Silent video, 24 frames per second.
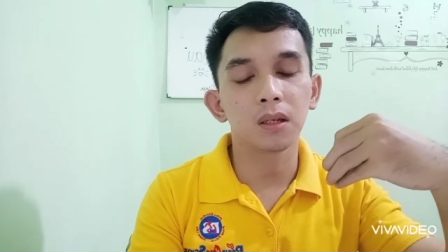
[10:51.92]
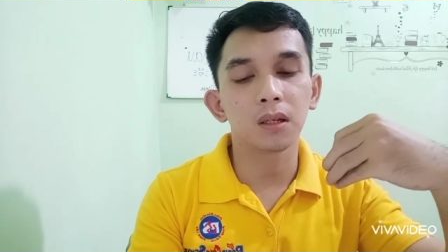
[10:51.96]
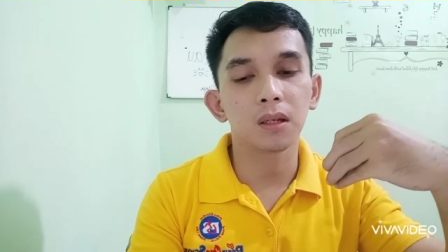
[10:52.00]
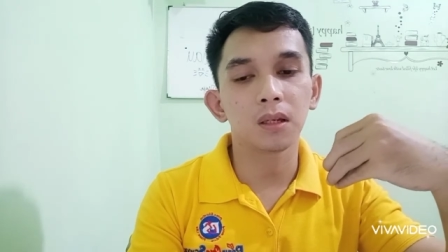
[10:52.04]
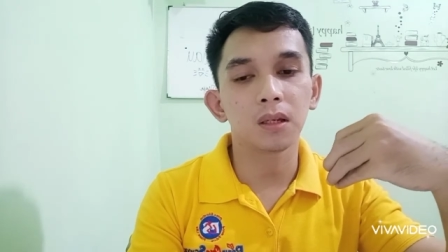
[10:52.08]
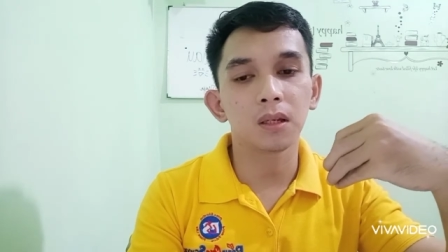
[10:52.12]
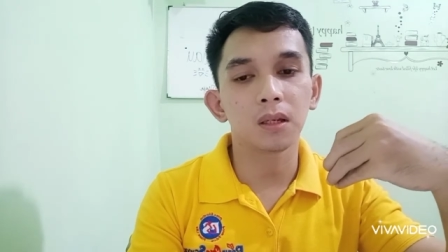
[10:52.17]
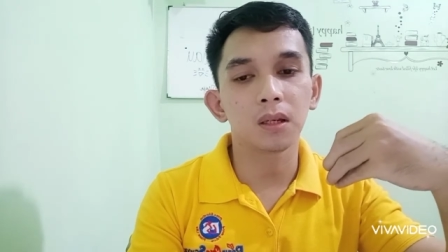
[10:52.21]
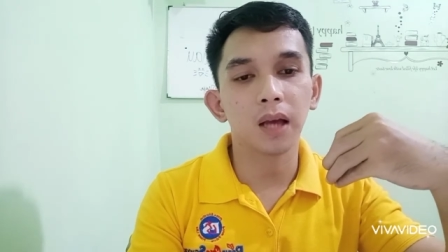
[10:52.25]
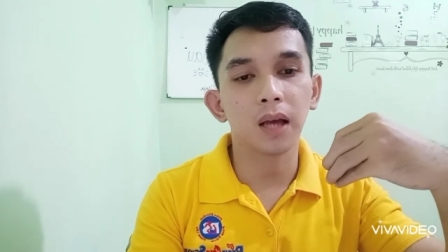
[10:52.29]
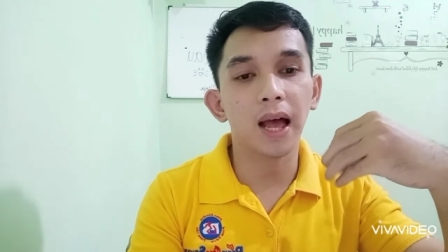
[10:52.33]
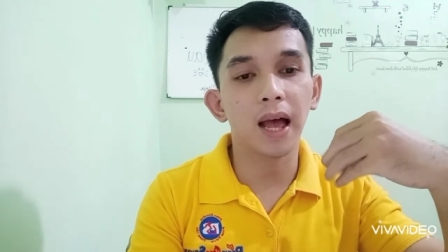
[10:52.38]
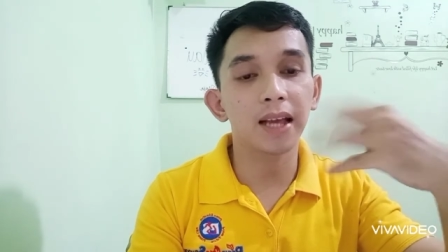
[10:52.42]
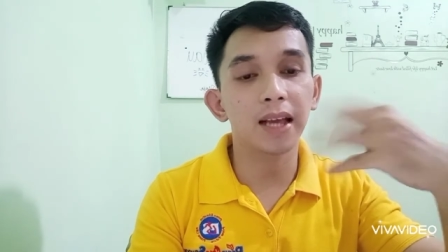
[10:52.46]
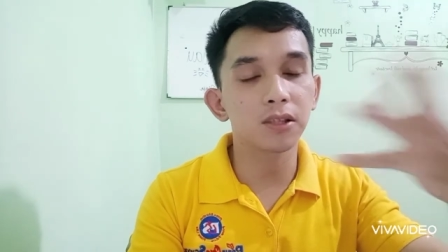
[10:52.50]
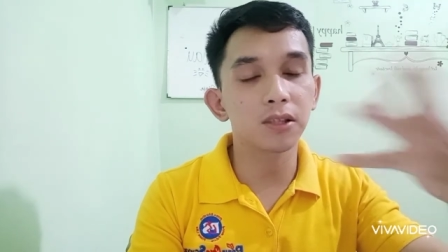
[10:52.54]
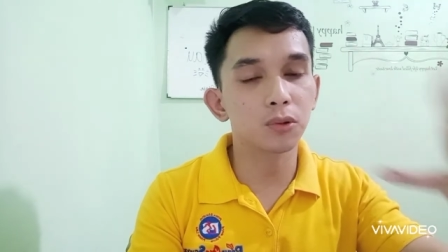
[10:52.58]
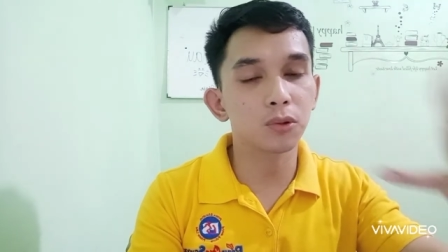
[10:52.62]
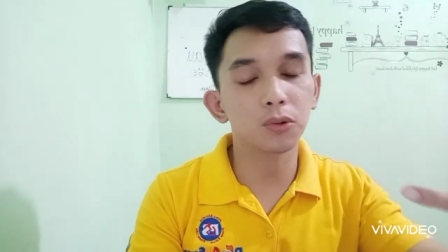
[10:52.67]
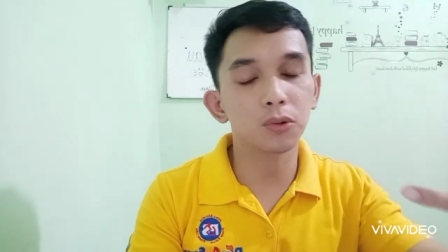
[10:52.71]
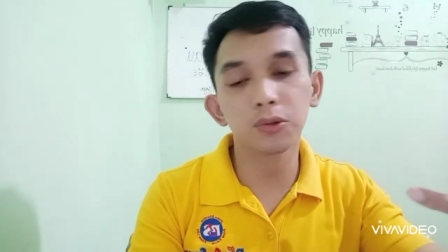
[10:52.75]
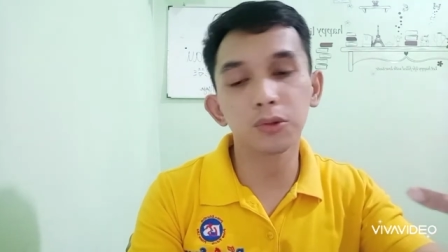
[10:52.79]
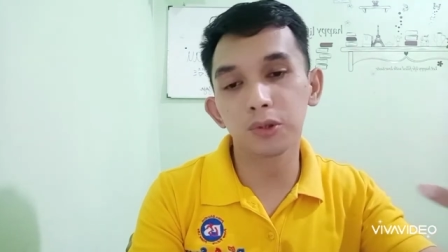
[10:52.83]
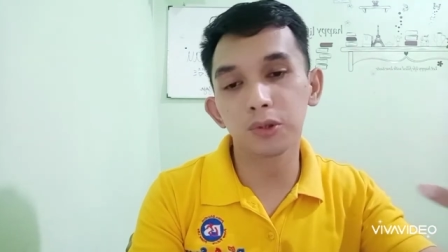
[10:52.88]
high
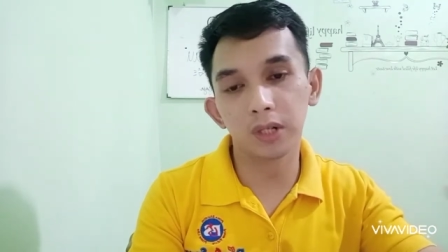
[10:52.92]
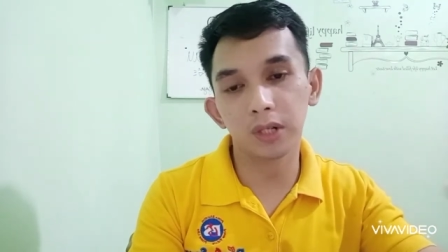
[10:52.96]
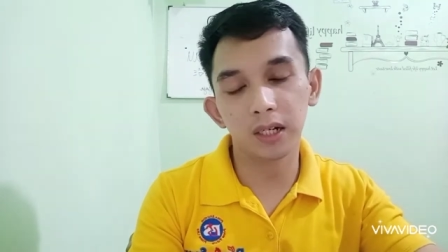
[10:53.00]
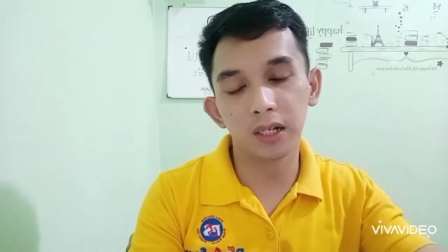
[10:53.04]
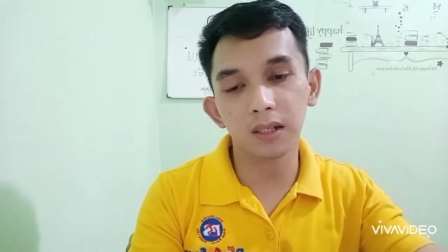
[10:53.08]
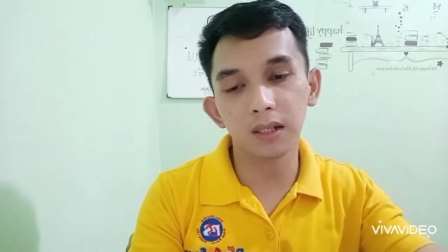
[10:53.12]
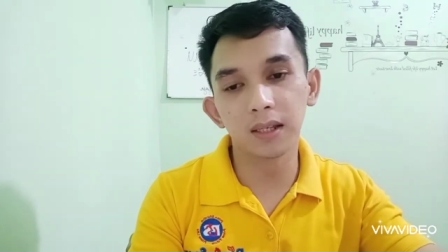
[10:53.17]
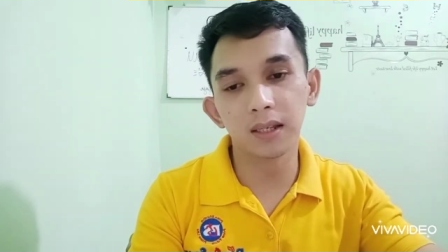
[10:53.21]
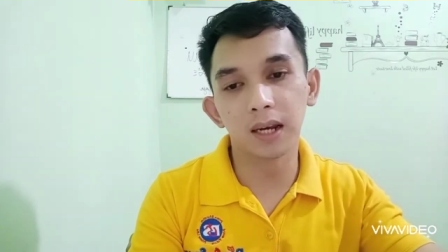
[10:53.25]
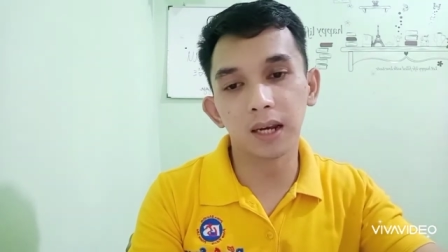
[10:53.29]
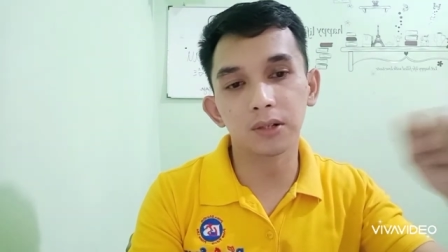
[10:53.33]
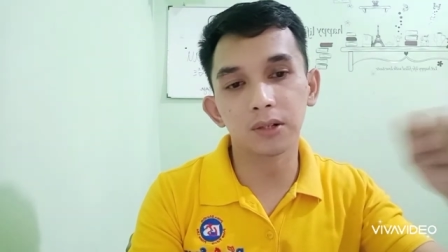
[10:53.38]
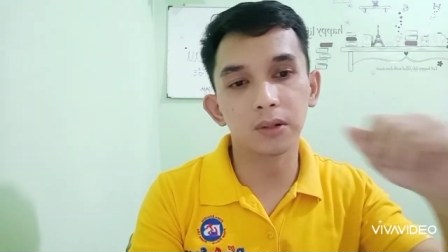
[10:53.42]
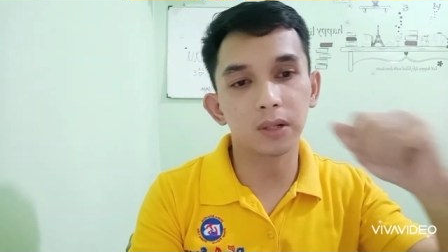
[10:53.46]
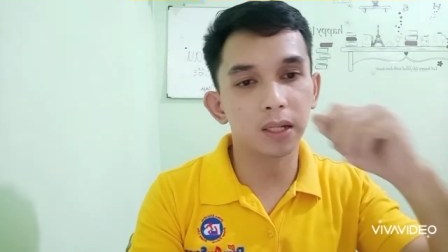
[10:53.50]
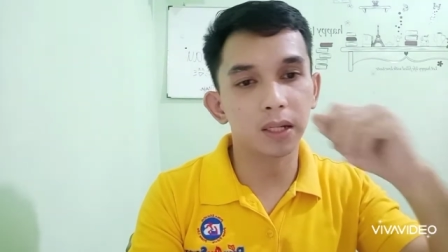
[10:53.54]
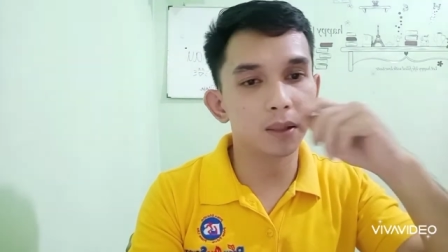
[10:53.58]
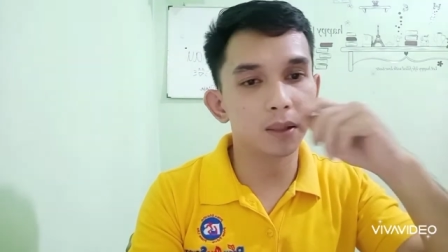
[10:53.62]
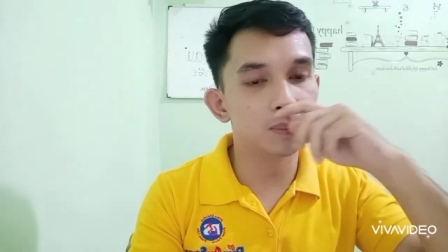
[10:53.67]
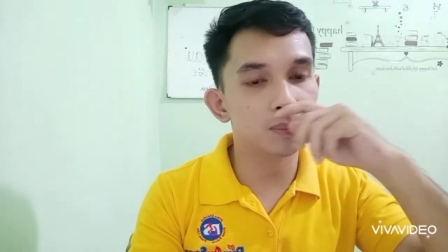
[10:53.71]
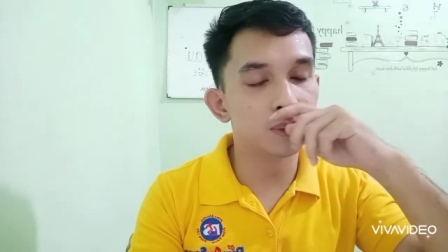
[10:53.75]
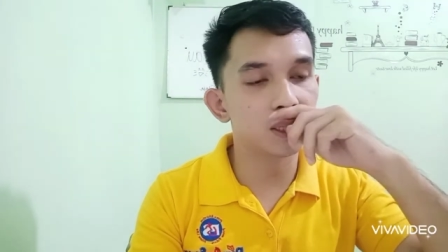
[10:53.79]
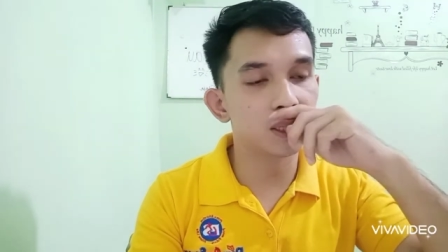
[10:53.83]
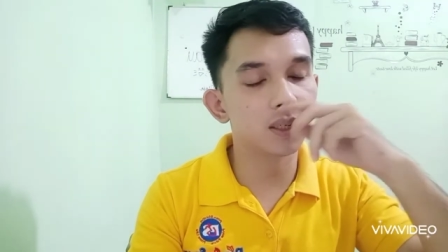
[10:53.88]
school students actually,
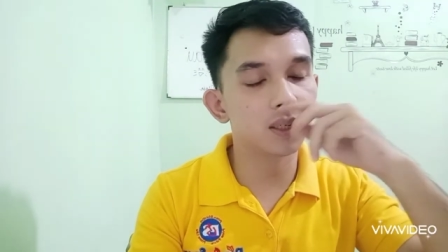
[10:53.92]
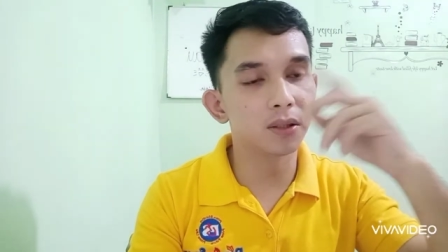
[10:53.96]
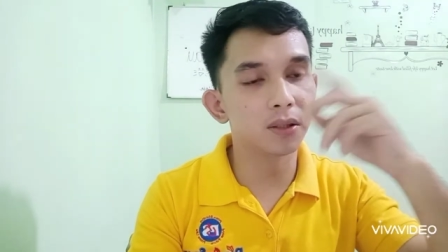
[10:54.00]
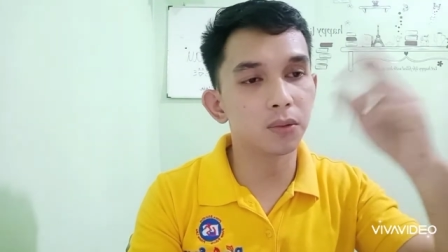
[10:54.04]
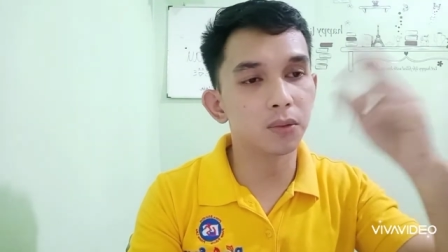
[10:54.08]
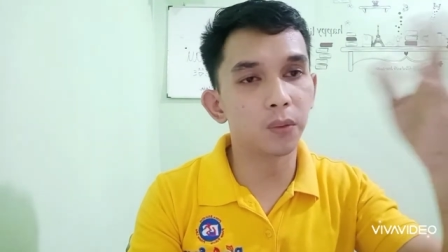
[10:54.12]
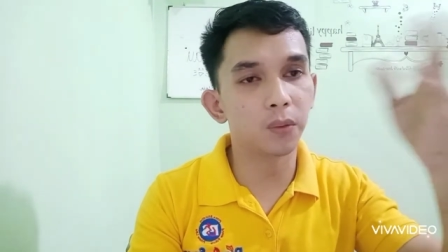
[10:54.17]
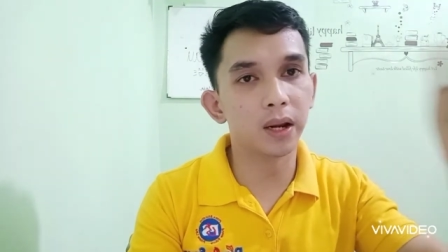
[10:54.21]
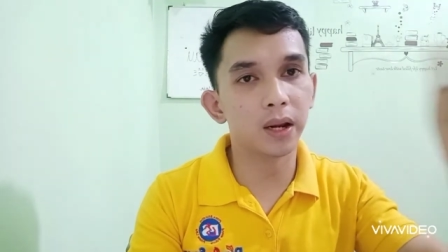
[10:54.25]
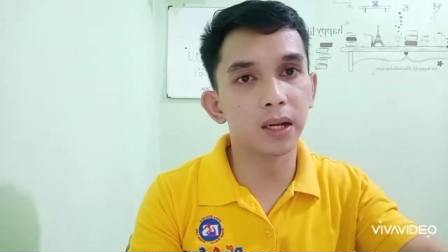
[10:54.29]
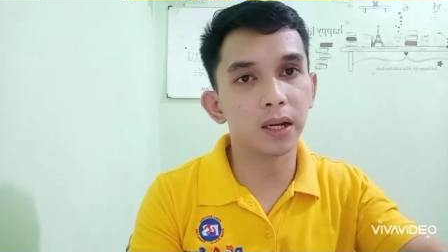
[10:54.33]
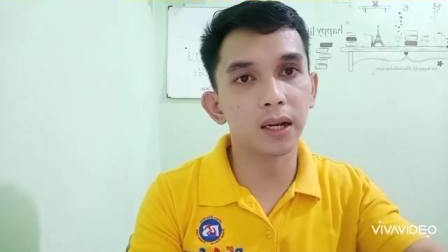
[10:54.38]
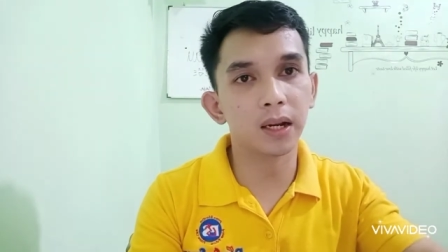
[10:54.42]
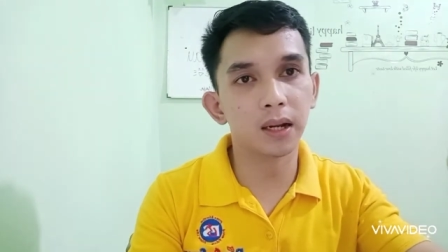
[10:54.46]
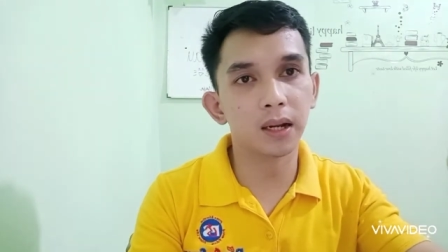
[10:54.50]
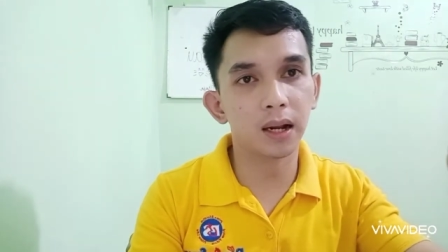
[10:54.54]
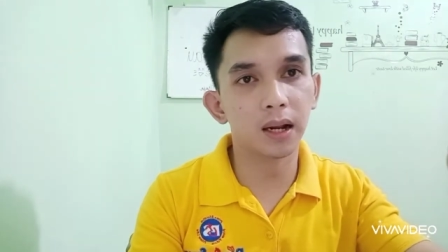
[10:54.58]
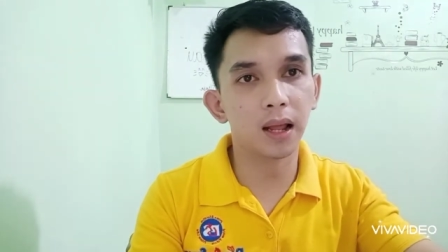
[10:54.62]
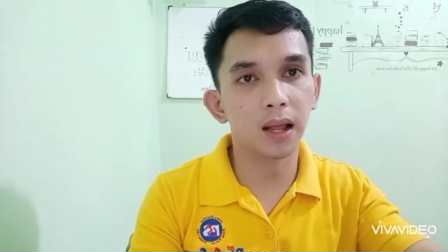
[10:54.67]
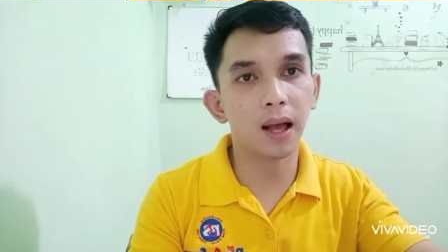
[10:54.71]
because when